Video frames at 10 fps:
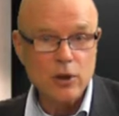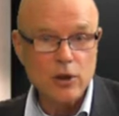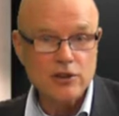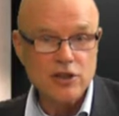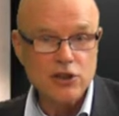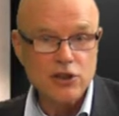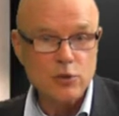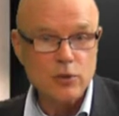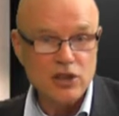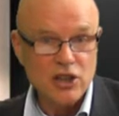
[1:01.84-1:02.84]

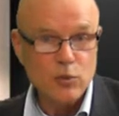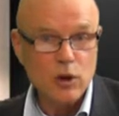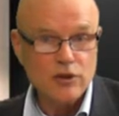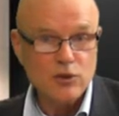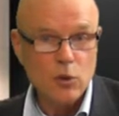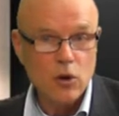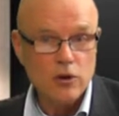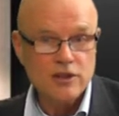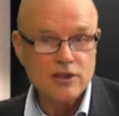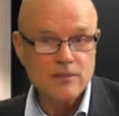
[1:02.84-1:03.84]
politicians, which he once
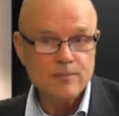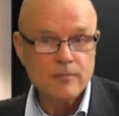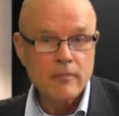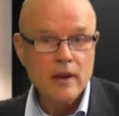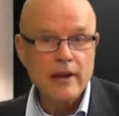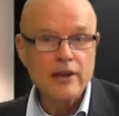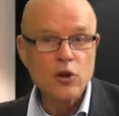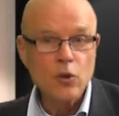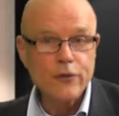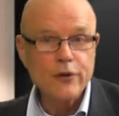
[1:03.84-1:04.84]
was. He
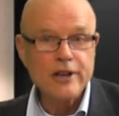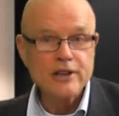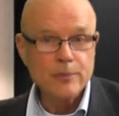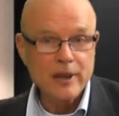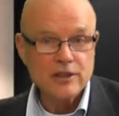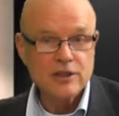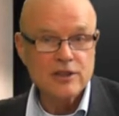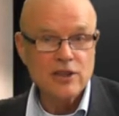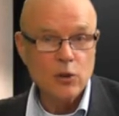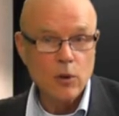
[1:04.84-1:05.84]
called for an
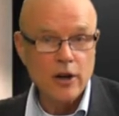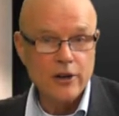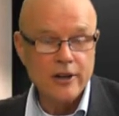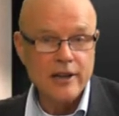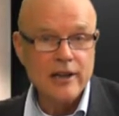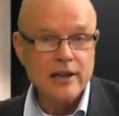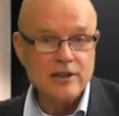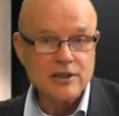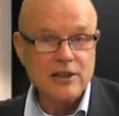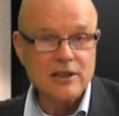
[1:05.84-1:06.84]
independent inquiry
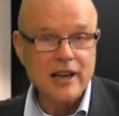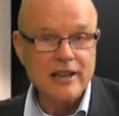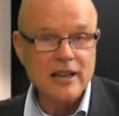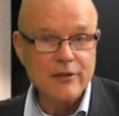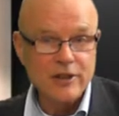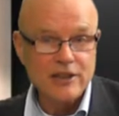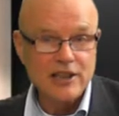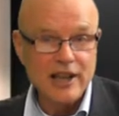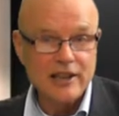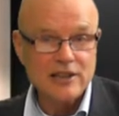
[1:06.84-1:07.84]
into the 9/11
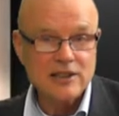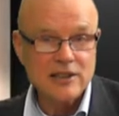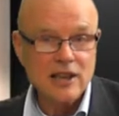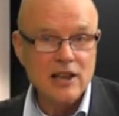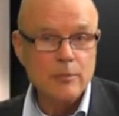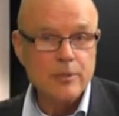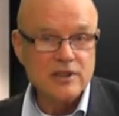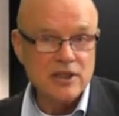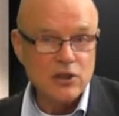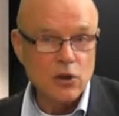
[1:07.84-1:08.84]
attacks,
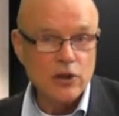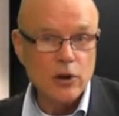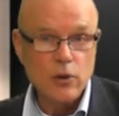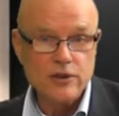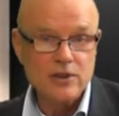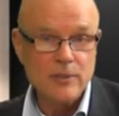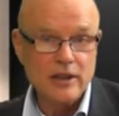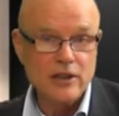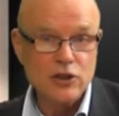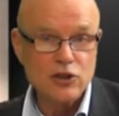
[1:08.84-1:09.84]
but did not go on to
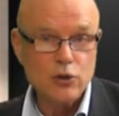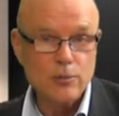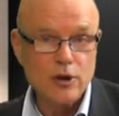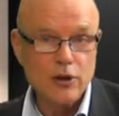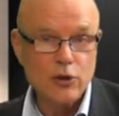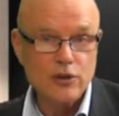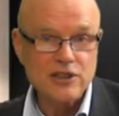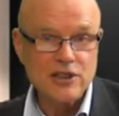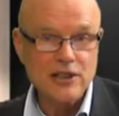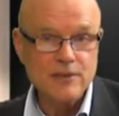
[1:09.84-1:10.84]
make the issue a
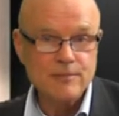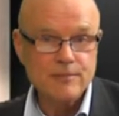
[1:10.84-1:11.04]
priority.